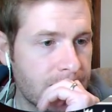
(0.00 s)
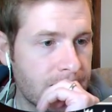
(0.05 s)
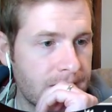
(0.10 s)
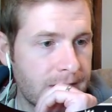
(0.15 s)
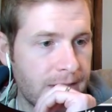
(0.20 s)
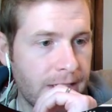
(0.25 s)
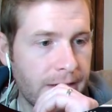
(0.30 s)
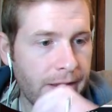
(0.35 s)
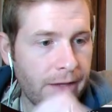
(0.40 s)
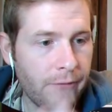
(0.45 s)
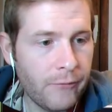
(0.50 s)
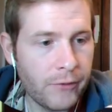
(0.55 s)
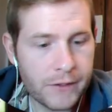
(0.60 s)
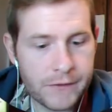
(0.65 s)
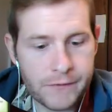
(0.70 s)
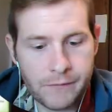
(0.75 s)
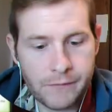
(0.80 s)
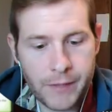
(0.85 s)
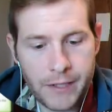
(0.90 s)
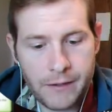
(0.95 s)
Yeah, that
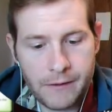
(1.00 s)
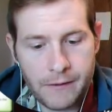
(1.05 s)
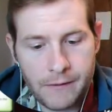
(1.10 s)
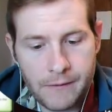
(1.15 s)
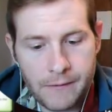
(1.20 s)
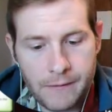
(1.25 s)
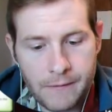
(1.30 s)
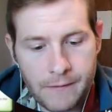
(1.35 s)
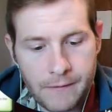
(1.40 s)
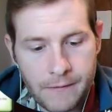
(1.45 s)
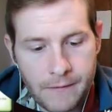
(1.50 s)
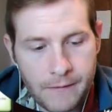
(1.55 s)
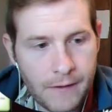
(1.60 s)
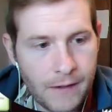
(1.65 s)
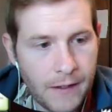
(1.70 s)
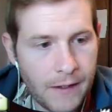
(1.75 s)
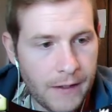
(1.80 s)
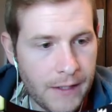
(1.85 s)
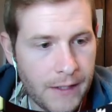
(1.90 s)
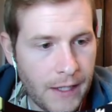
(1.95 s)
works for me.
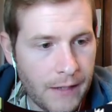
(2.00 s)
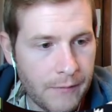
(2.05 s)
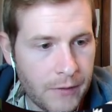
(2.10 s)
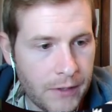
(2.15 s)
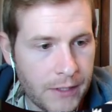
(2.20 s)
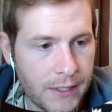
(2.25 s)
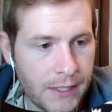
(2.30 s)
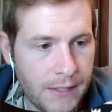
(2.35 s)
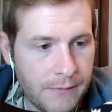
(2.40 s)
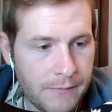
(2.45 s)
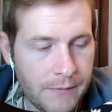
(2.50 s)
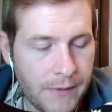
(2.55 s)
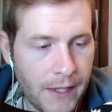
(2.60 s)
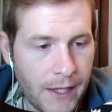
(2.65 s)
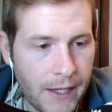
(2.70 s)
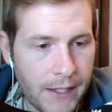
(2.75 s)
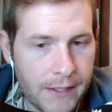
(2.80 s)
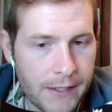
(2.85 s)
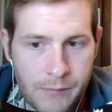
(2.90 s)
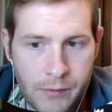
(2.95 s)
Yeah, I'm gonna keep
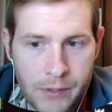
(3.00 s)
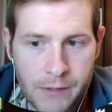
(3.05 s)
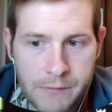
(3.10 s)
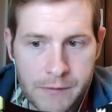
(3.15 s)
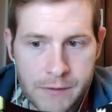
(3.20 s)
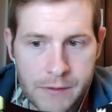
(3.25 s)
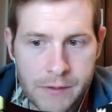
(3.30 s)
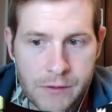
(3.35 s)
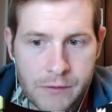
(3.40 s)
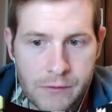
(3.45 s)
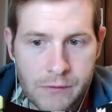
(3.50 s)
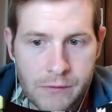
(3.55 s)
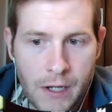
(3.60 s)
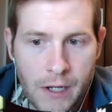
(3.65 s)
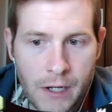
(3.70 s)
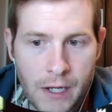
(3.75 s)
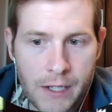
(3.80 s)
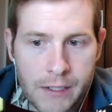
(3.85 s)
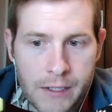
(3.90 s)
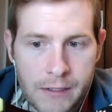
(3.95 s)
that preemptive
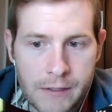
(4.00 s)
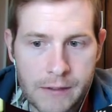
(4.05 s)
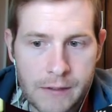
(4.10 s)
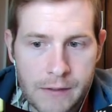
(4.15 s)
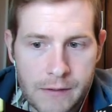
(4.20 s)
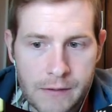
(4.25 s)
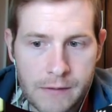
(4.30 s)
strike.